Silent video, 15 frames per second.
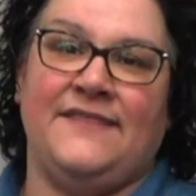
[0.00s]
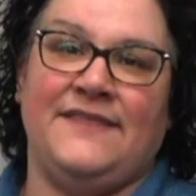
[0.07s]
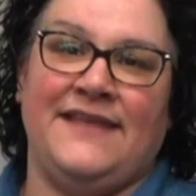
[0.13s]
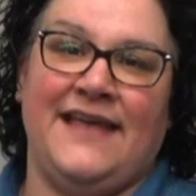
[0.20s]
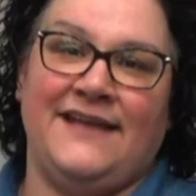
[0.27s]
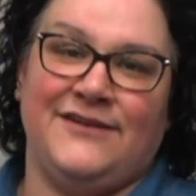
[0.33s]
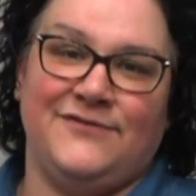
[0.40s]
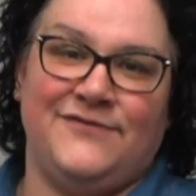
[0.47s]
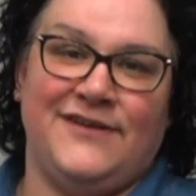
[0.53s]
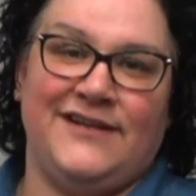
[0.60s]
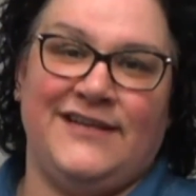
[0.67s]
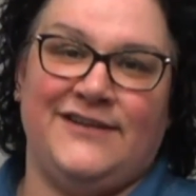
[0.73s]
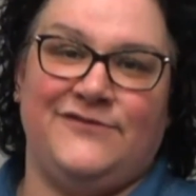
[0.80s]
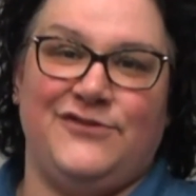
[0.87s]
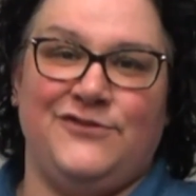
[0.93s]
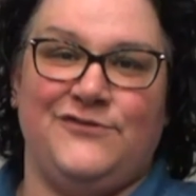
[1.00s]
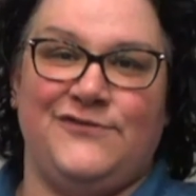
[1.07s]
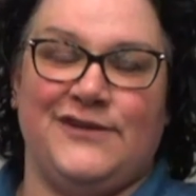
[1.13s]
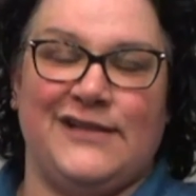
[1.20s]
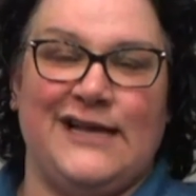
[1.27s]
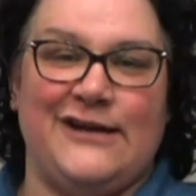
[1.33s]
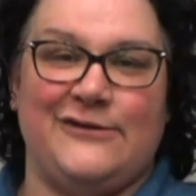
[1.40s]
the end of it, if you
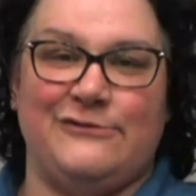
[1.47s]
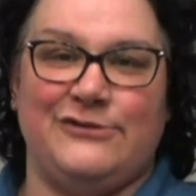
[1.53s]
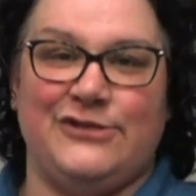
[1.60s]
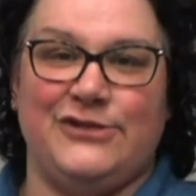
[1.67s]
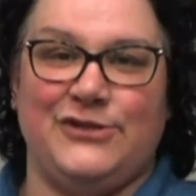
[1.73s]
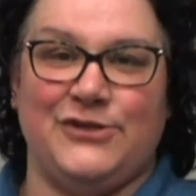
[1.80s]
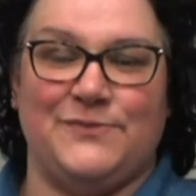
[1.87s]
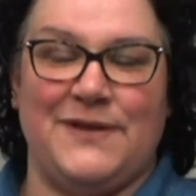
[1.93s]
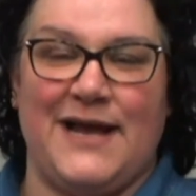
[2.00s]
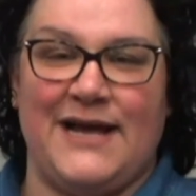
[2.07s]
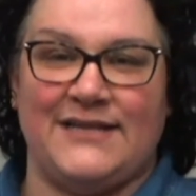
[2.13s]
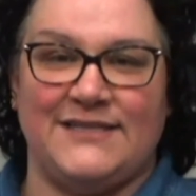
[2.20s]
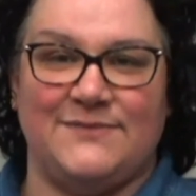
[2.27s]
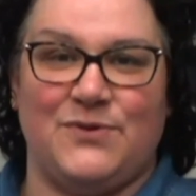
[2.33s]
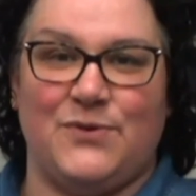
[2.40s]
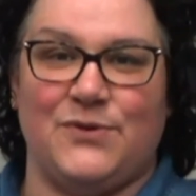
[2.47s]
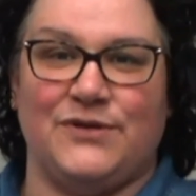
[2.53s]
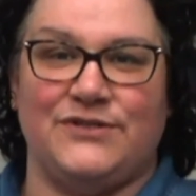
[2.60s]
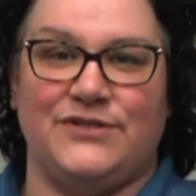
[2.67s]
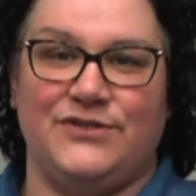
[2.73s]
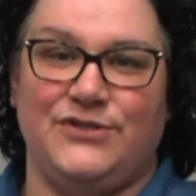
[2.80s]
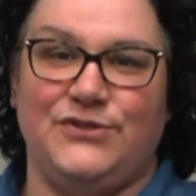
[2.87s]
fill out your
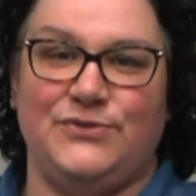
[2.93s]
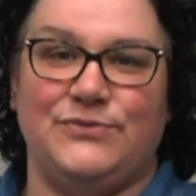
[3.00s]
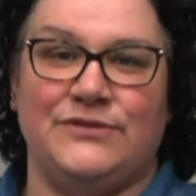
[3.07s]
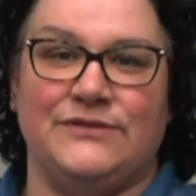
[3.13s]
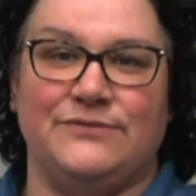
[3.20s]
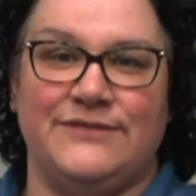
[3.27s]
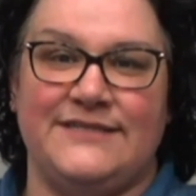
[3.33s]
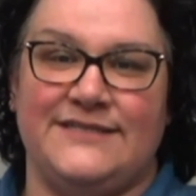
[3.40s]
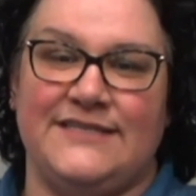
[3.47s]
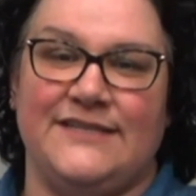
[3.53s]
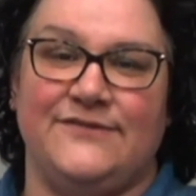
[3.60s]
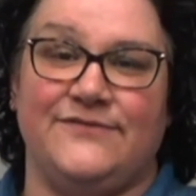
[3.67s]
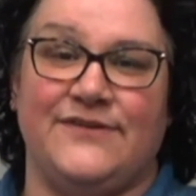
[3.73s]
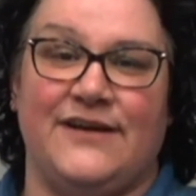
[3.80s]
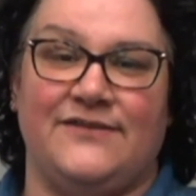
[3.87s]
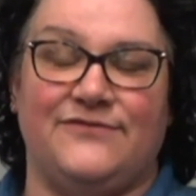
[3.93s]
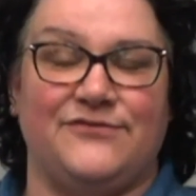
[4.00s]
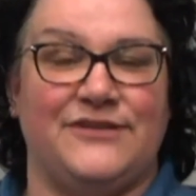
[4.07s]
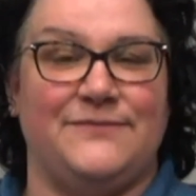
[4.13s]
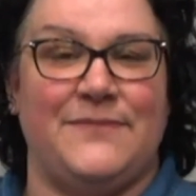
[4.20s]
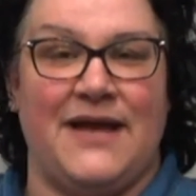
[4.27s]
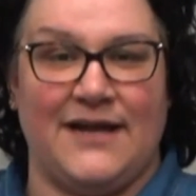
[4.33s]
passport, you will receive a
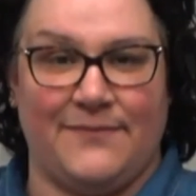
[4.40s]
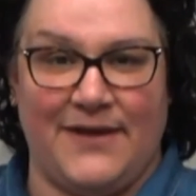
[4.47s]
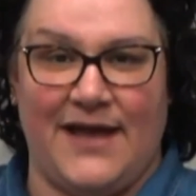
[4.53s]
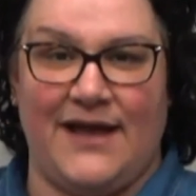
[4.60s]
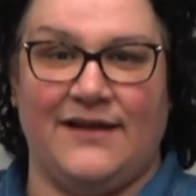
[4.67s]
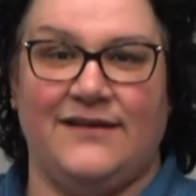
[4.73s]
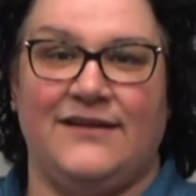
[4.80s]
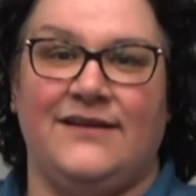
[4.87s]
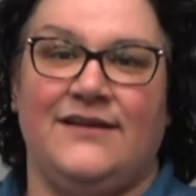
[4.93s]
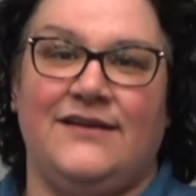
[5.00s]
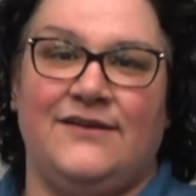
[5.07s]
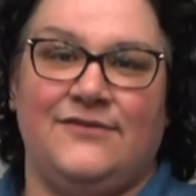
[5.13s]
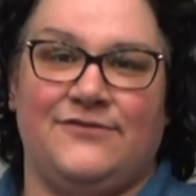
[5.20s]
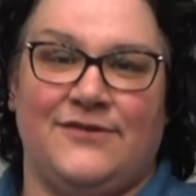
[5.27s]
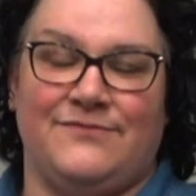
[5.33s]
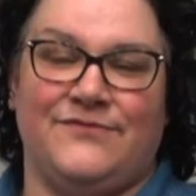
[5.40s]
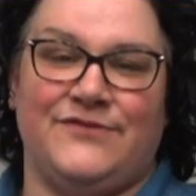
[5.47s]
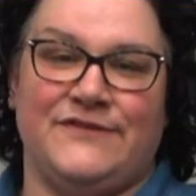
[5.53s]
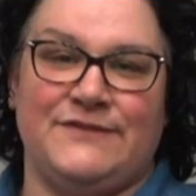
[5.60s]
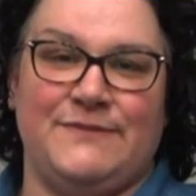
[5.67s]
free backpack from First